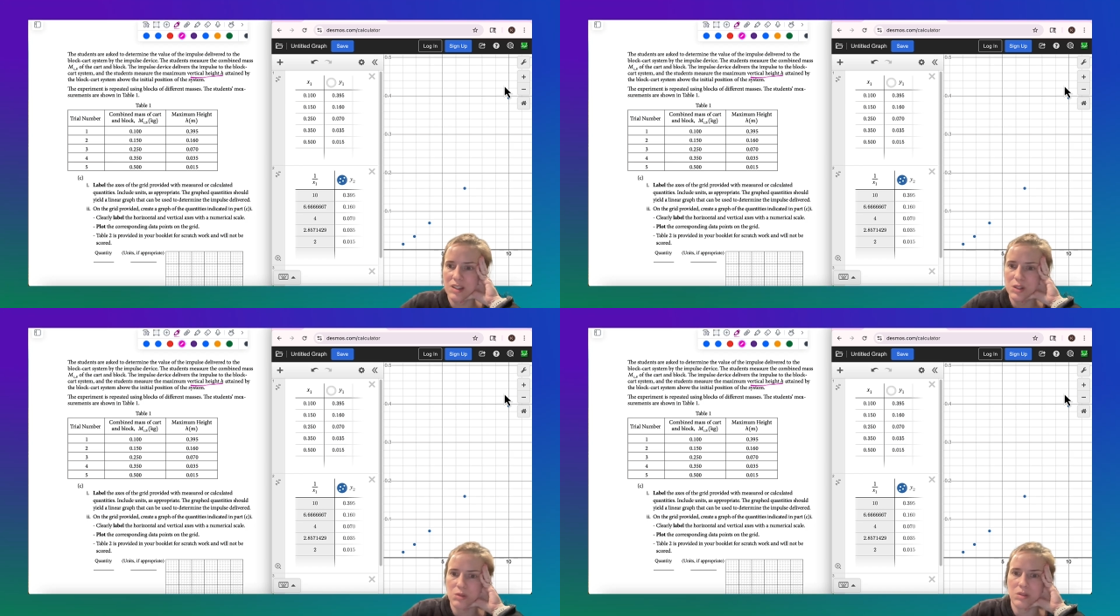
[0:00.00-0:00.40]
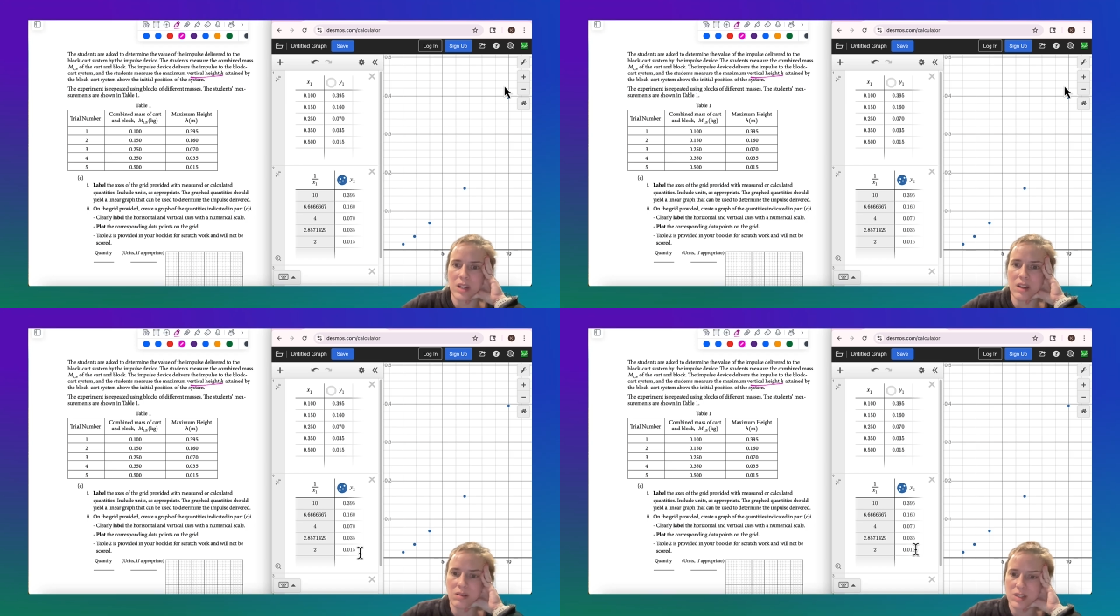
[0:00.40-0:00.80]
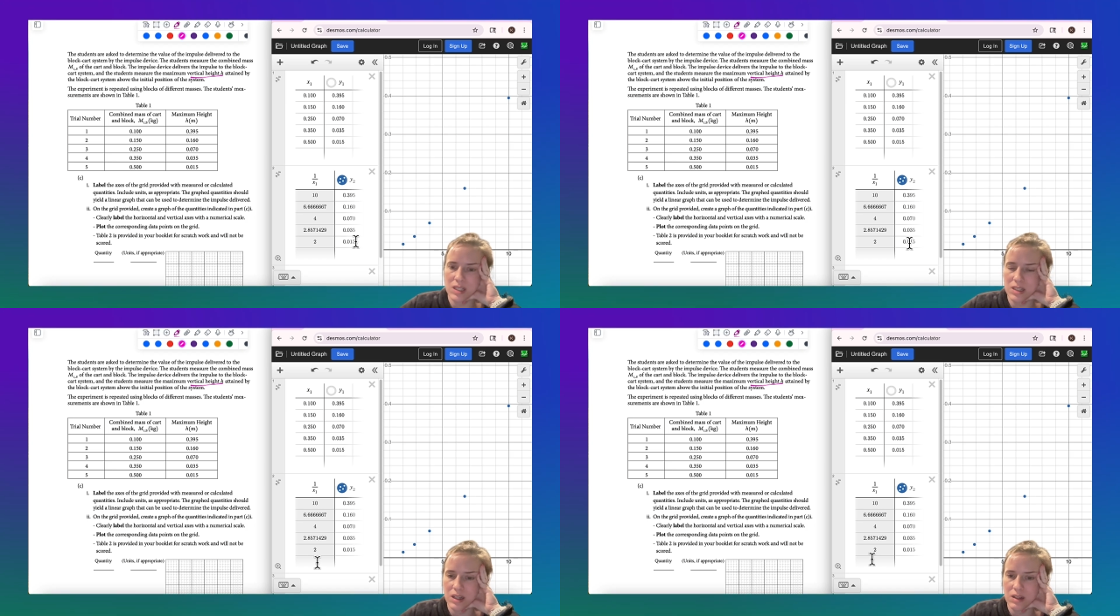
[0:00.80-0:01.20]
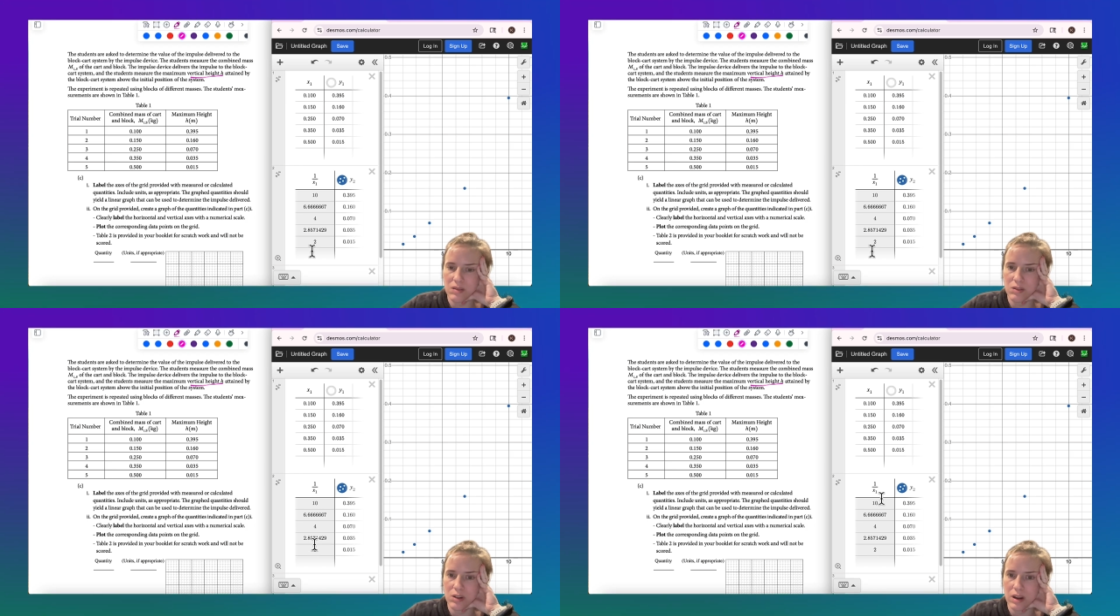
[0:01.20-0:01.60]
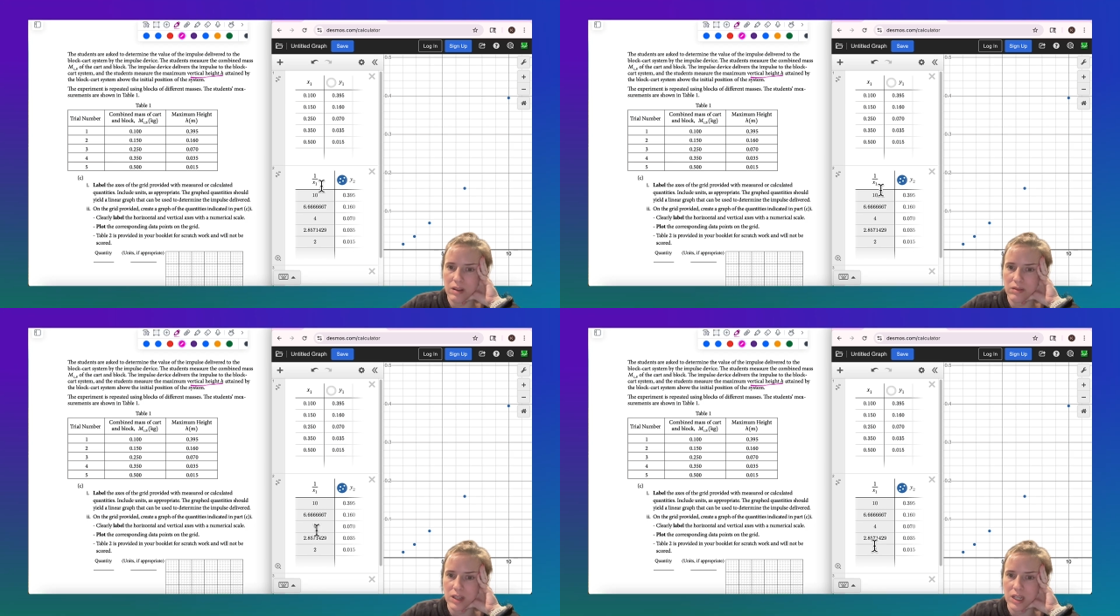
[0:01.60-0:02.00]
So now instead of
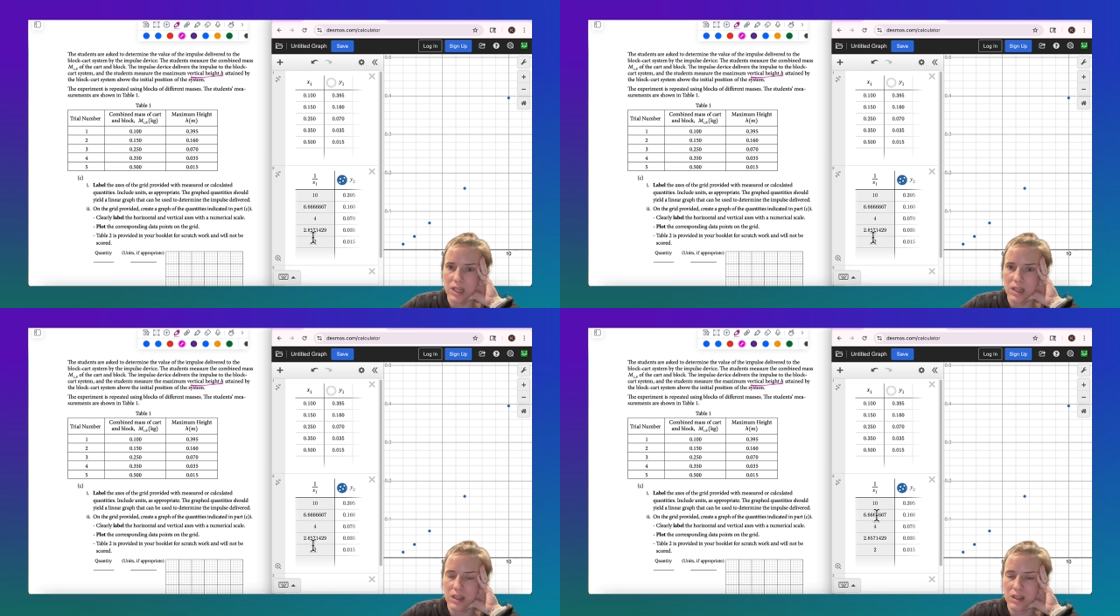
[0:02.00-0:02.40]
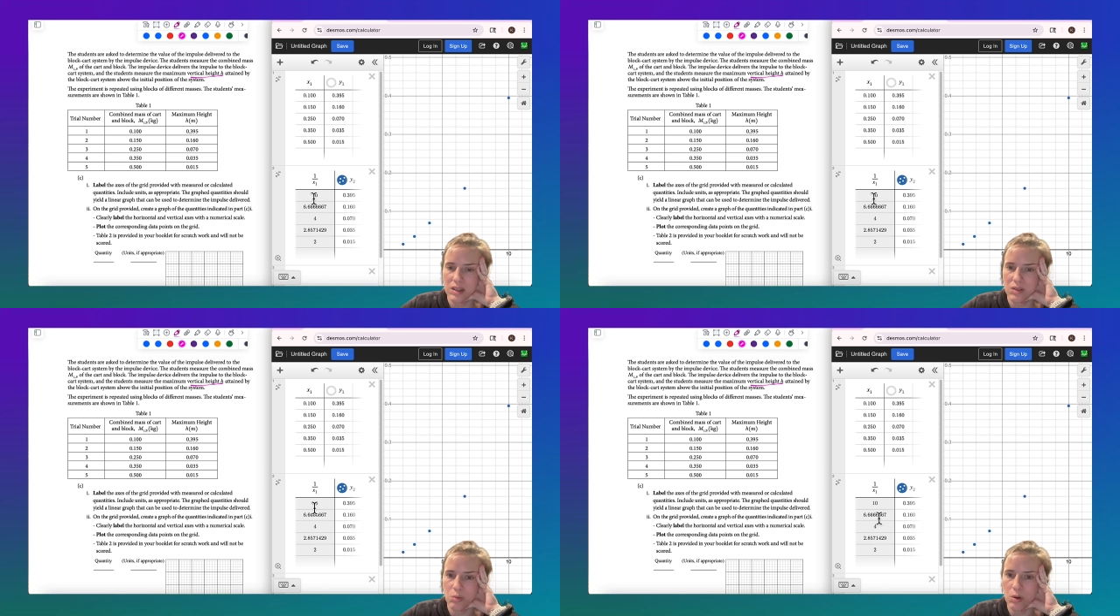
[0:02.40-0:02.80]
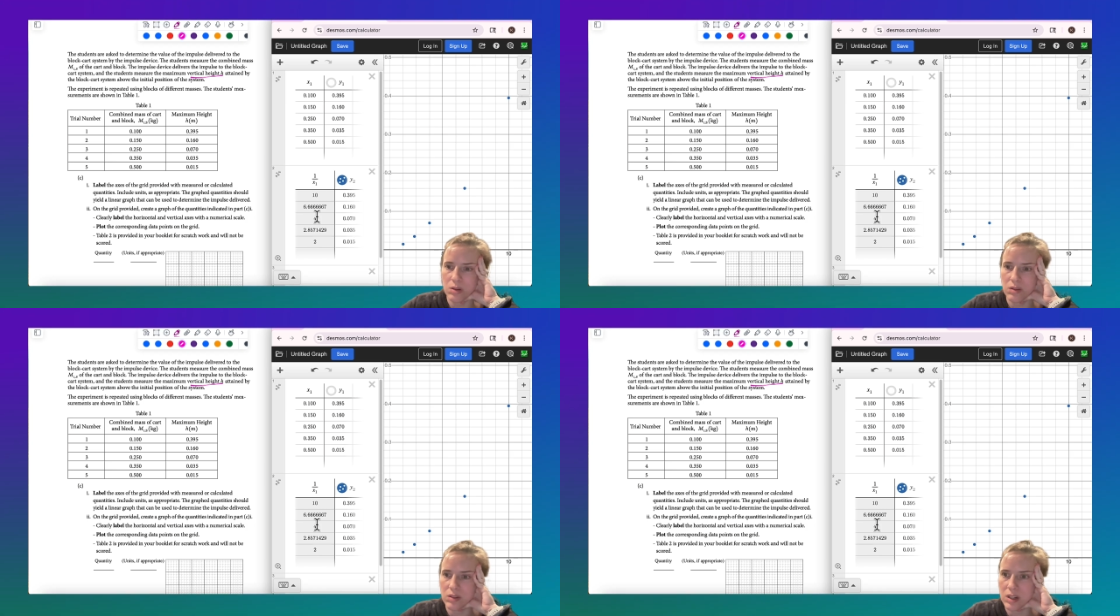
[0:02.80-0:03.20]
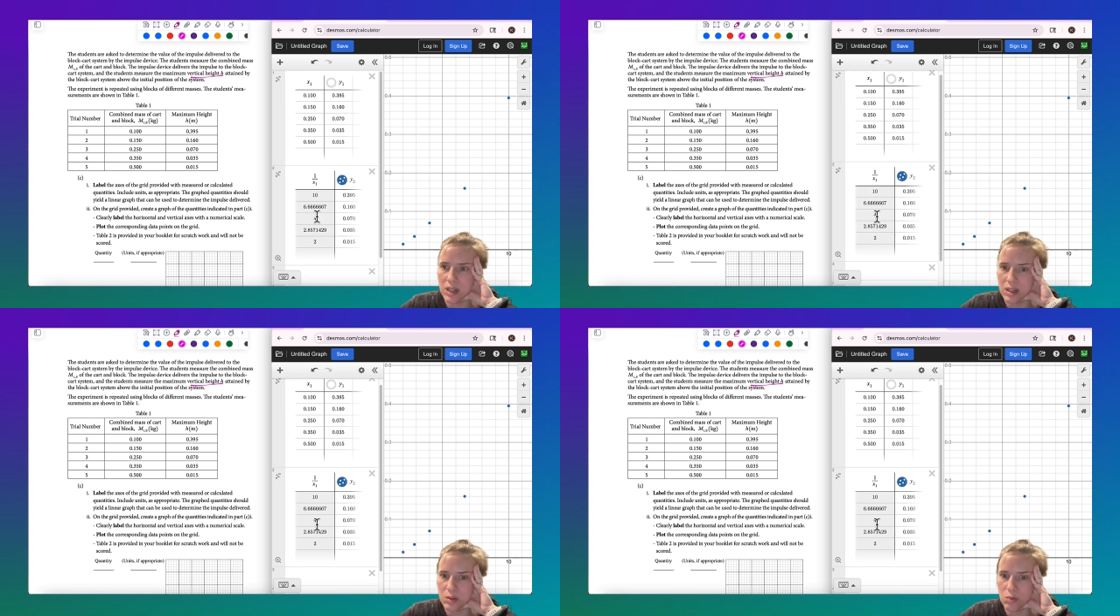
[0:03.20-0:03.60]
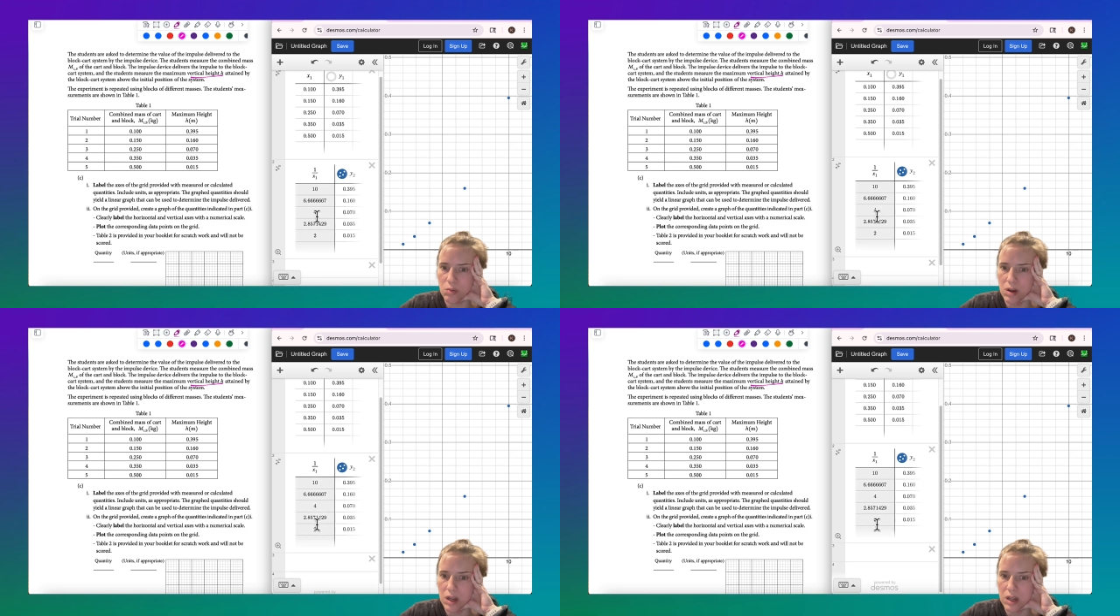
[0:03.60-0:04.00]
graphing 1 over
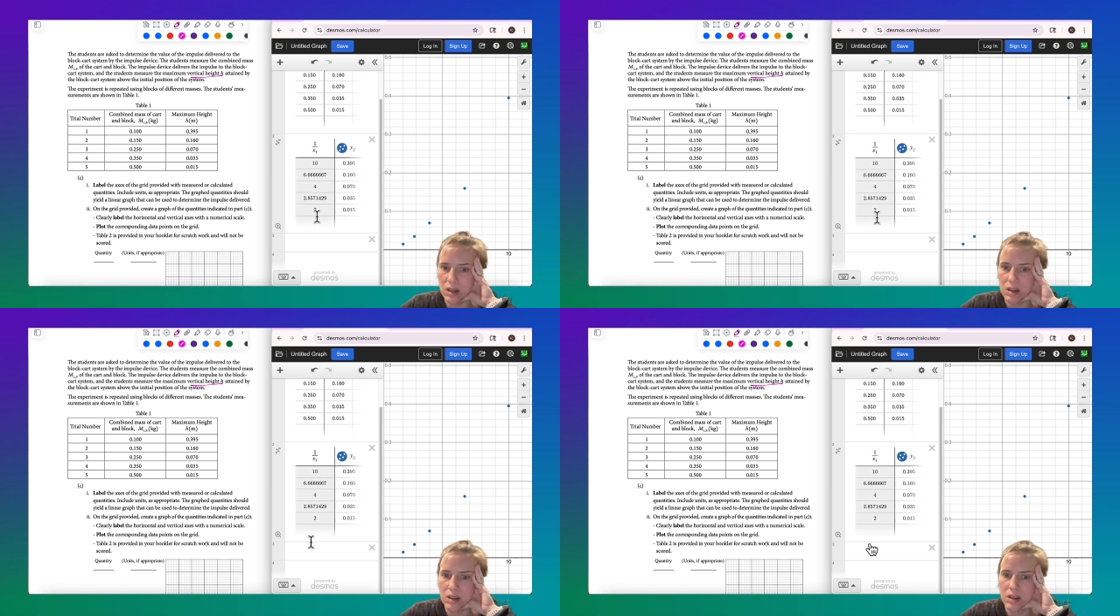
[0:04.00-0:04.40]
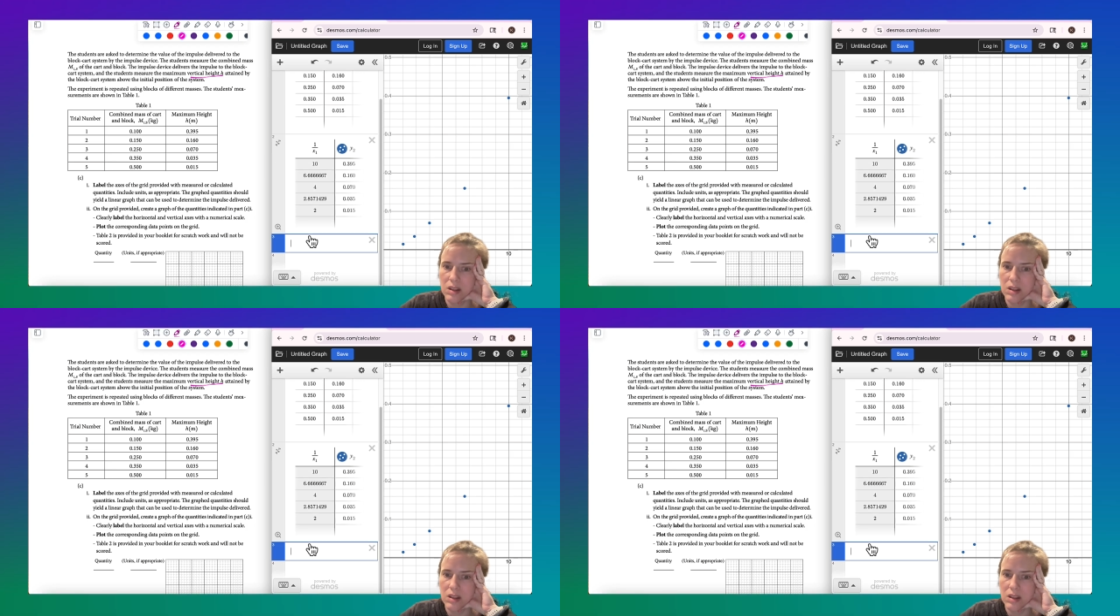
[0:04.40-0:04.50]
x1,